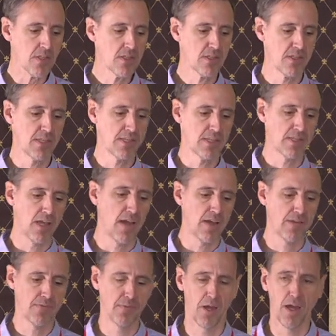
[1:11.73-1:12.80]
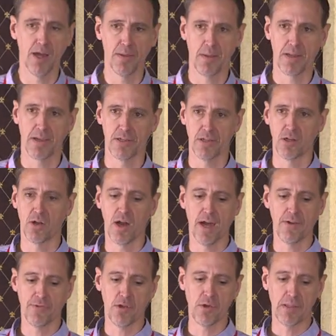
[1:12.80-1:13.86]
So this is all, all about you know,
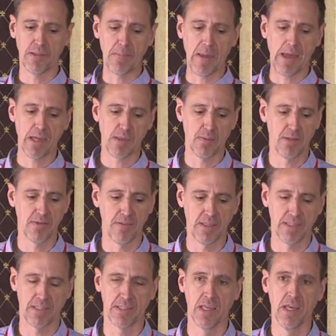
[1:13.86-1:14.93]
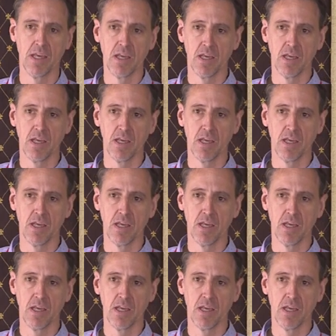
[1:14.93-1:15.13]
offloading the management of these